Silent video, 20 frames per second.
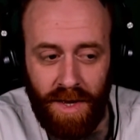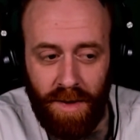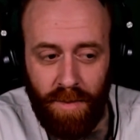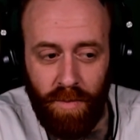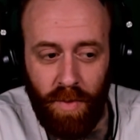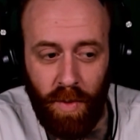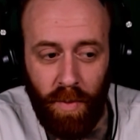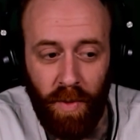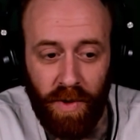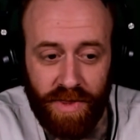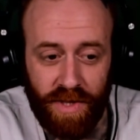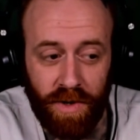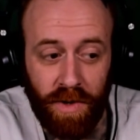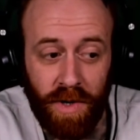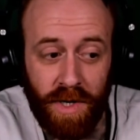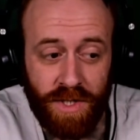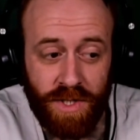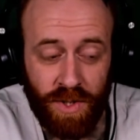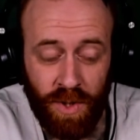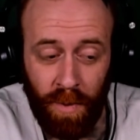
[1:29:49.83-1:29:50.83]
But what there
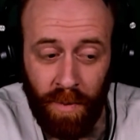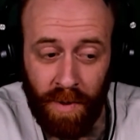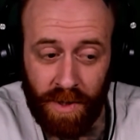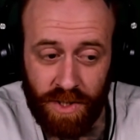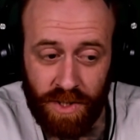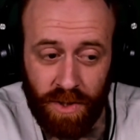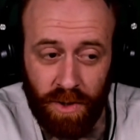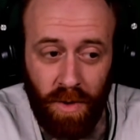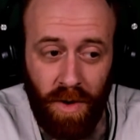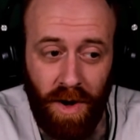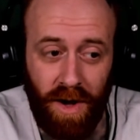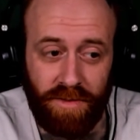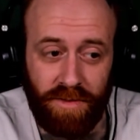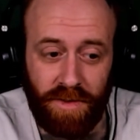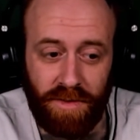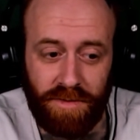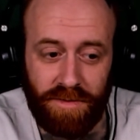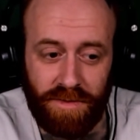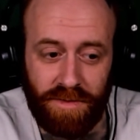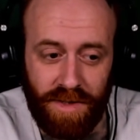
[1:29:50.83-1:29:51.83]
is so much to go off
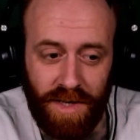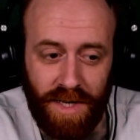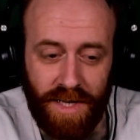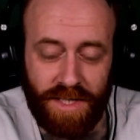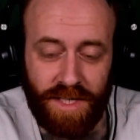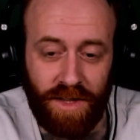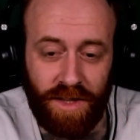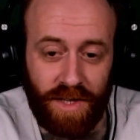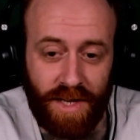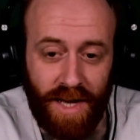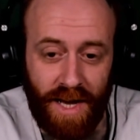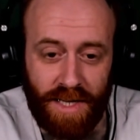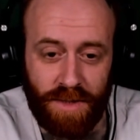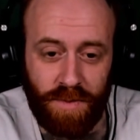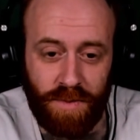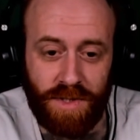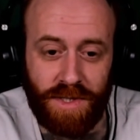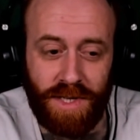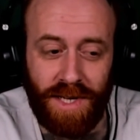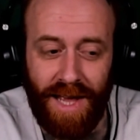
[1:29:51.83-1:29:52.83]
of is that the
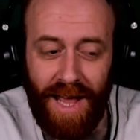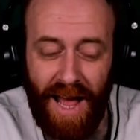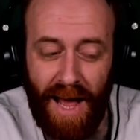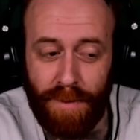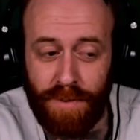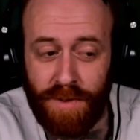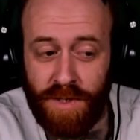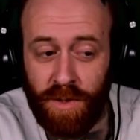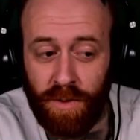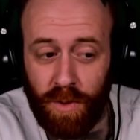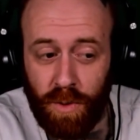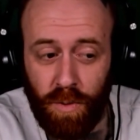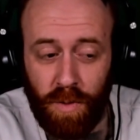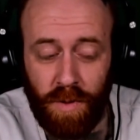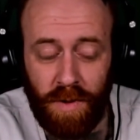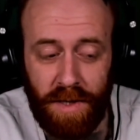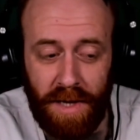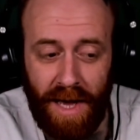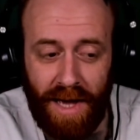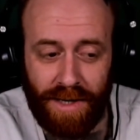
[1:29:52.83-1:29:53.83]
Gospels
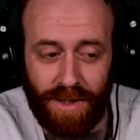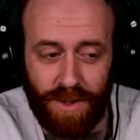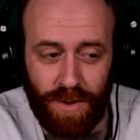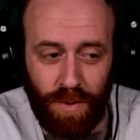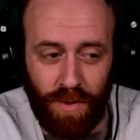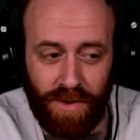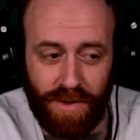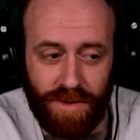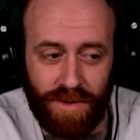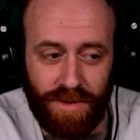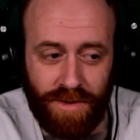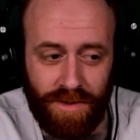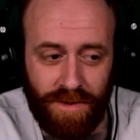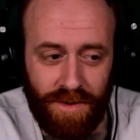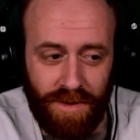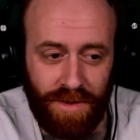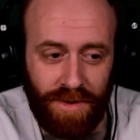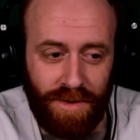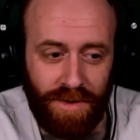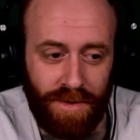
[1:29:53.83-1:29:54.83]
absolutely had a source.
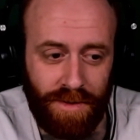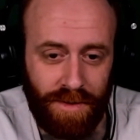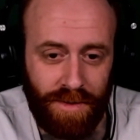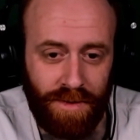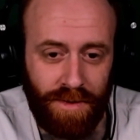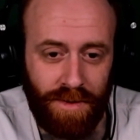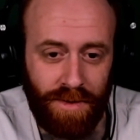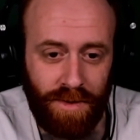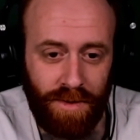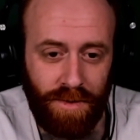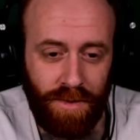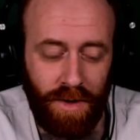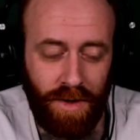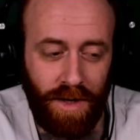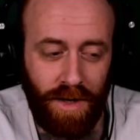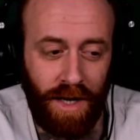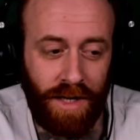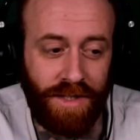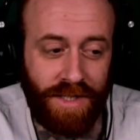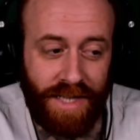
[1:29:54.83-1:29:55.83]

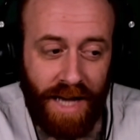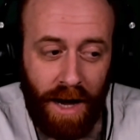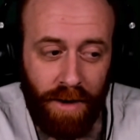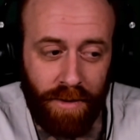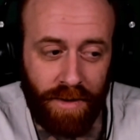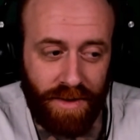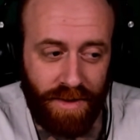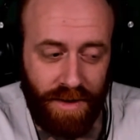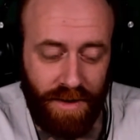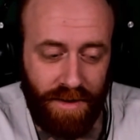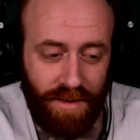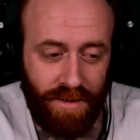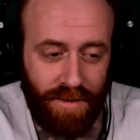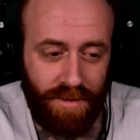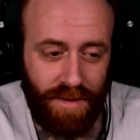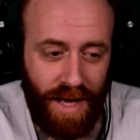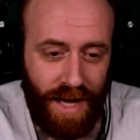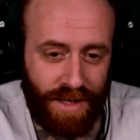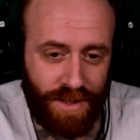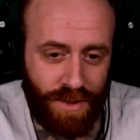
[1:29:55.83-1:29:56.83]
Undoubtedly
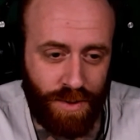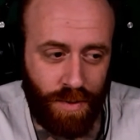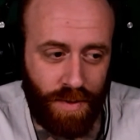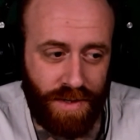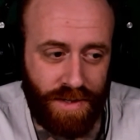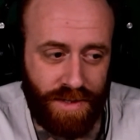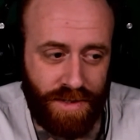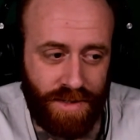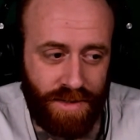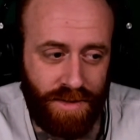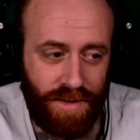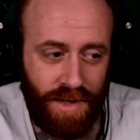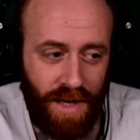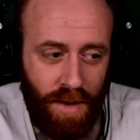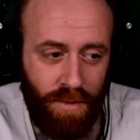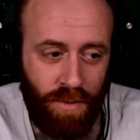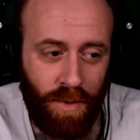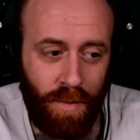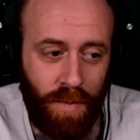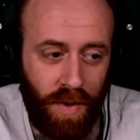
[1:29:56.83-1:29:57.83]
had a source.
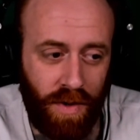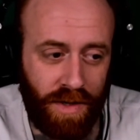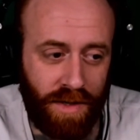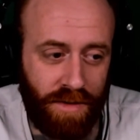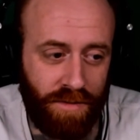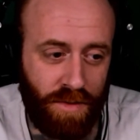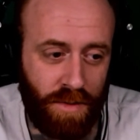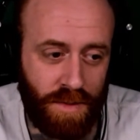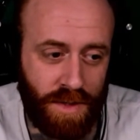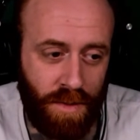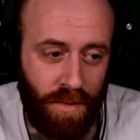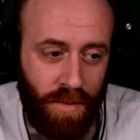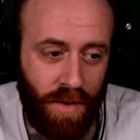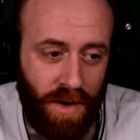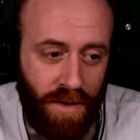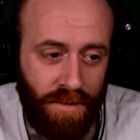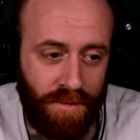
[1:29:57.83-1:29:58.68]
And we're pulling from somewhere.